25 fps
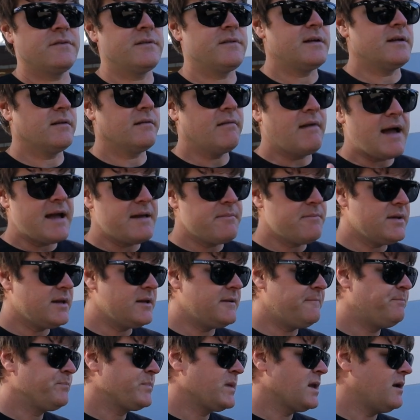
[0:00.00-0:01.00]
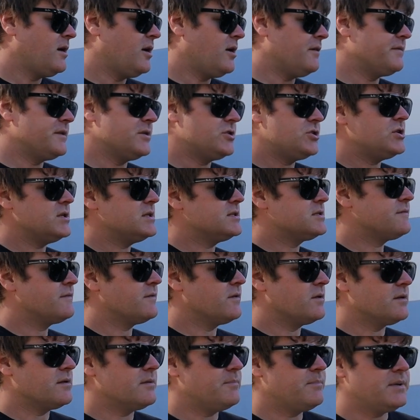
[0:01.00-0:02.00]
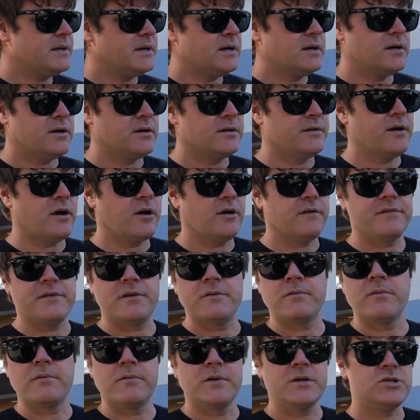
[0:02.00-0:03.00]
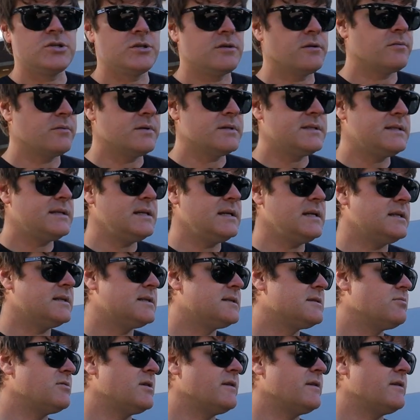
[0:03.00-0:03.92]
for the alignment, all of the sheets for the build, all of the original receipts.